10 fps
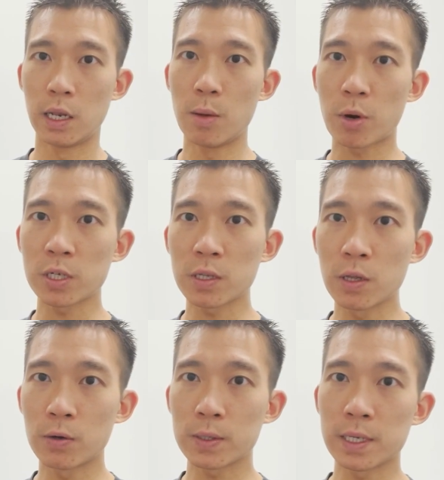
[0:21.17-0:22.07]
Lumbar
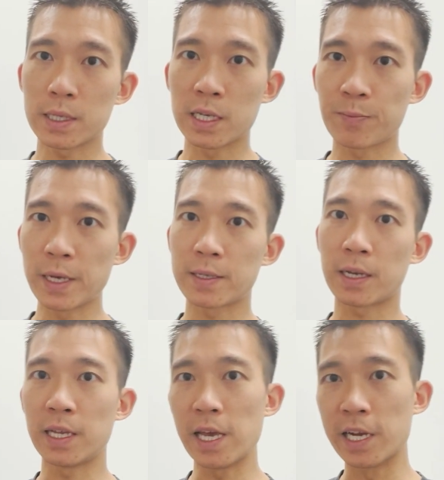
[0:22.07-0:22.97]
stenosis is
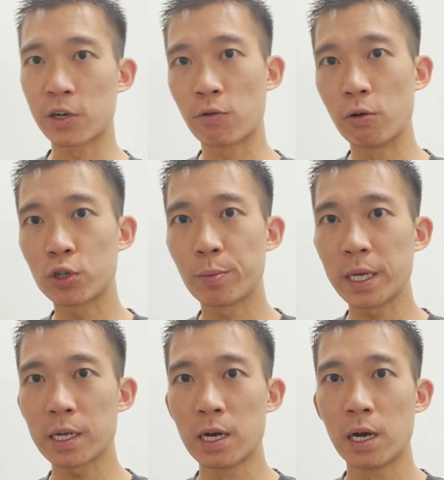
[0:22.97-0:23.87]
basically
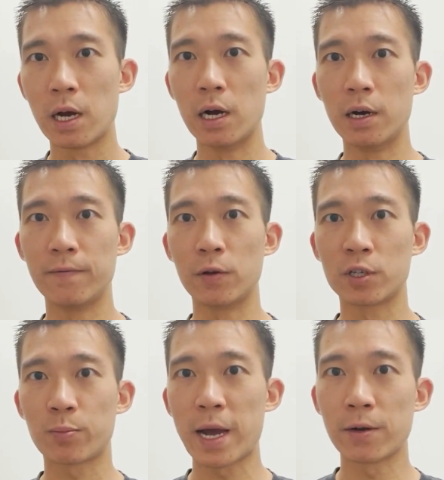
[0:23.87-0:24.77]
encroachment of your
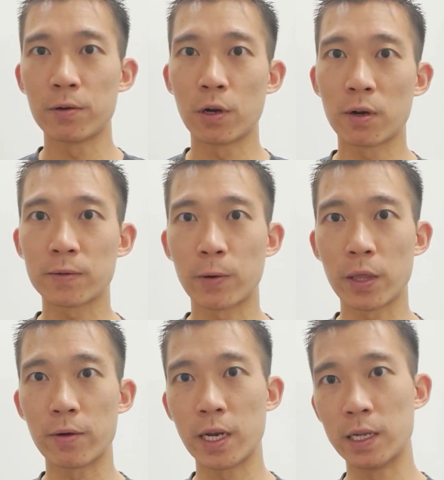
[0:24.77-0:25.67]
spinal nerves,
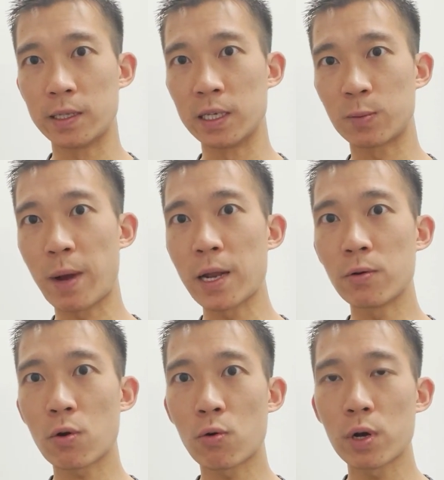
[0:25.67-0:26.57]
whether it is the
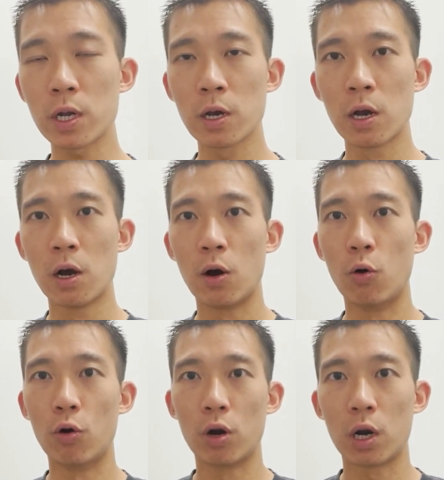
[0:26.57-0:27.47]
spinal cord
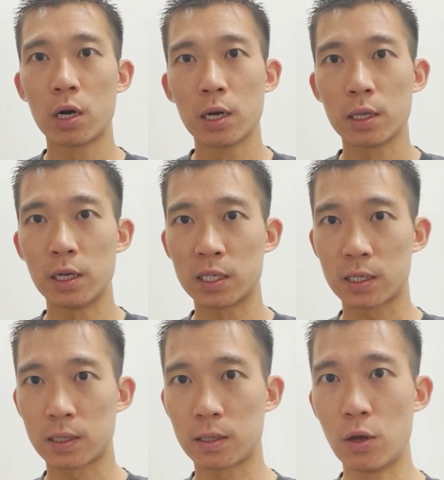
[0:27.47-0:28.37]
or the
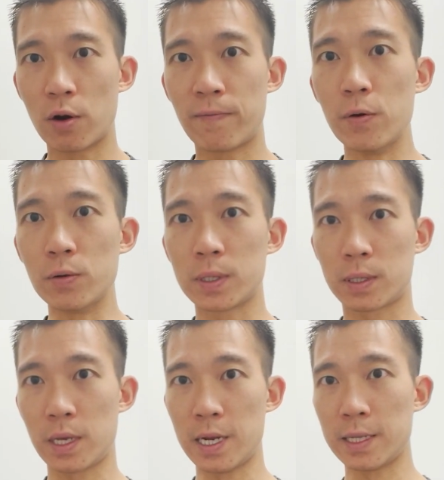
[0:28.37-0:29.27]
nerve
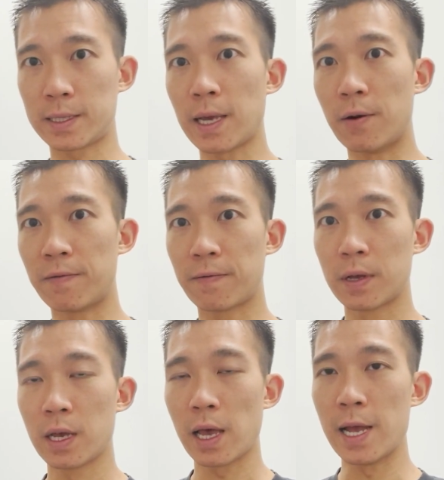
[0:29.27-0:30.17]
roots in itself.
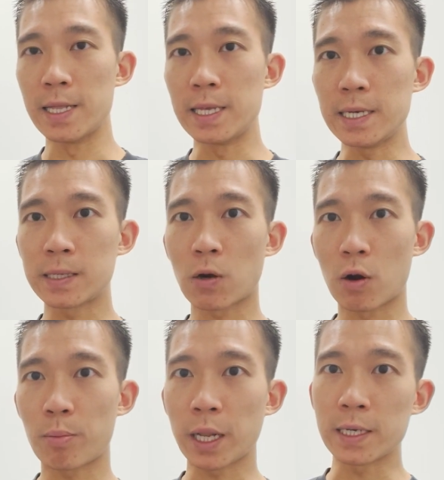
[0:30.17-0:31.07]
And these
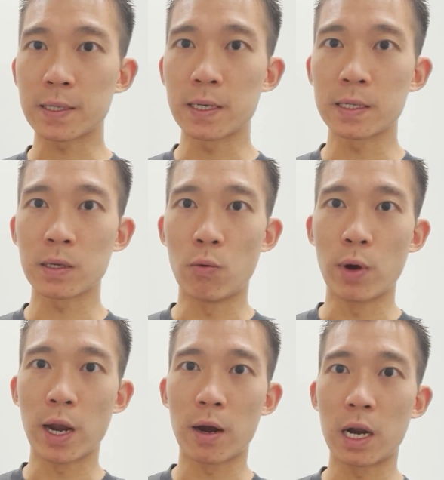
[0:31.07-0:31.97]
are places
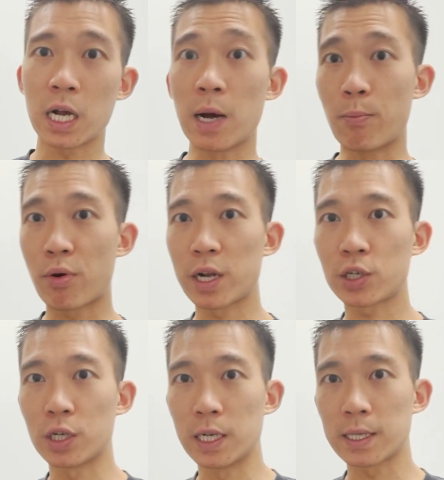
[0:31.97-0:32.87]
where
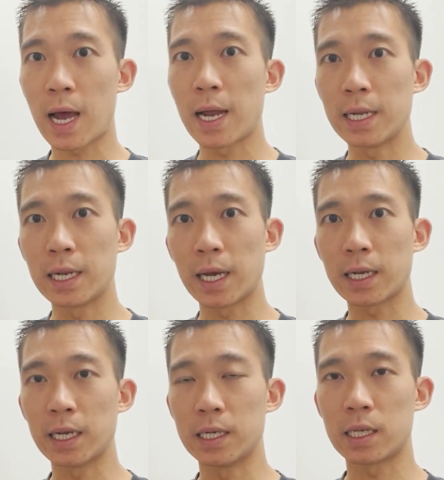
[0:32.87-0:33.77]
compression is highly
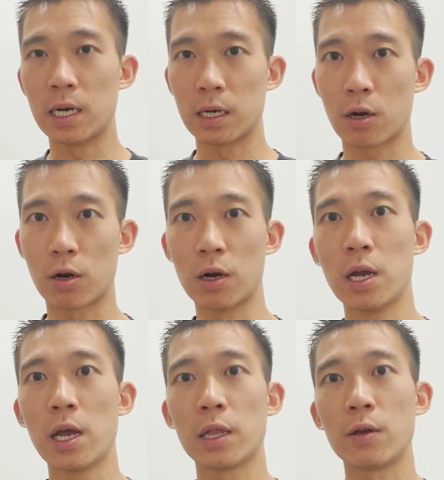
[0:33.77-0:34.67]
likely to occur.
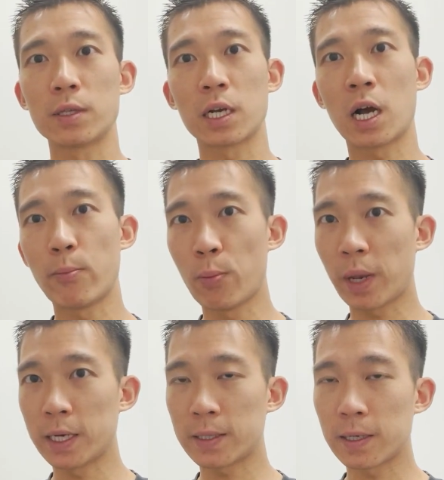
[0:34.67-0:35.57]
There's a couple
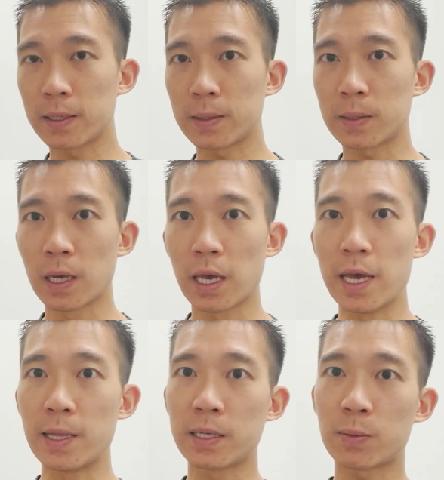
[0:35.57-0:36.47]
places
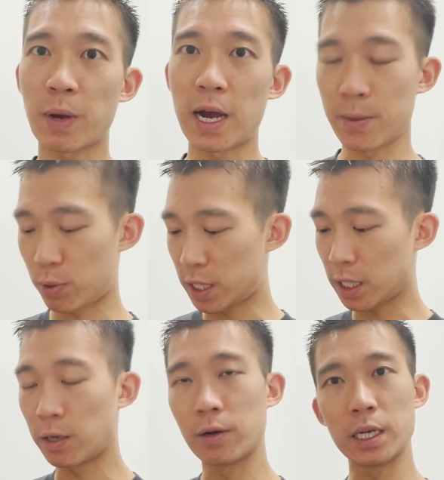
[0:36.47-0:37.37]
in the spine,
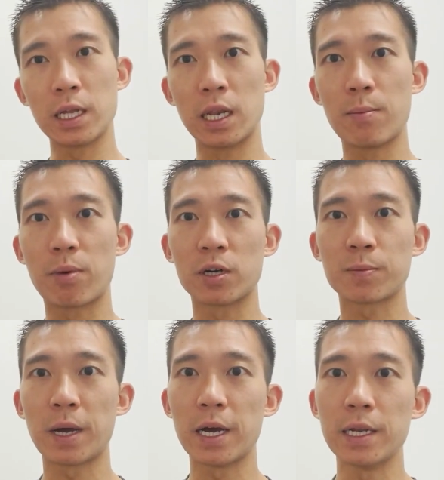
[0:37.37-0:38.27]
particularly the lumbar
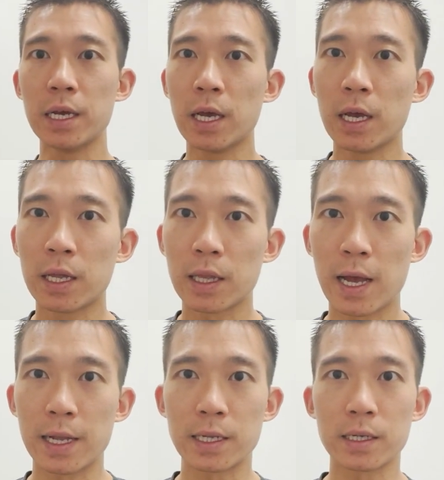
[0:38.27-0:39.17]
spine,
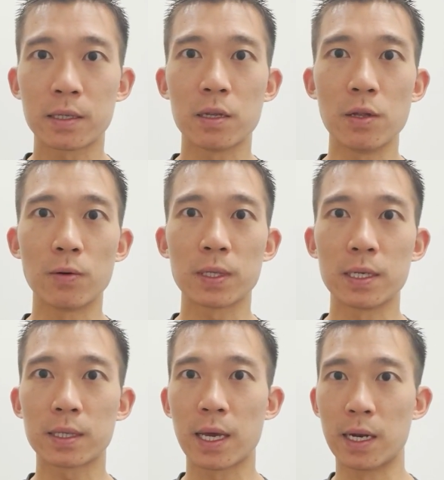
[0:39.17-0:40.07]
that
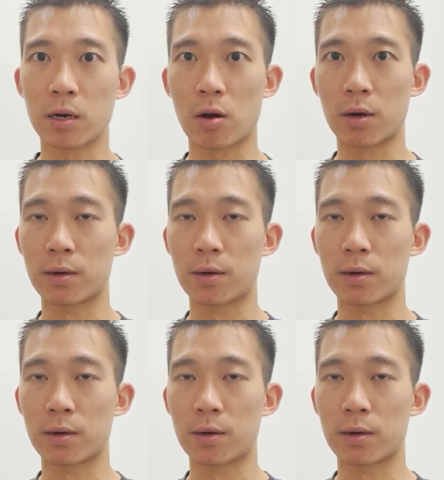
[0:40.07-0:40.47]
stenosis can occur.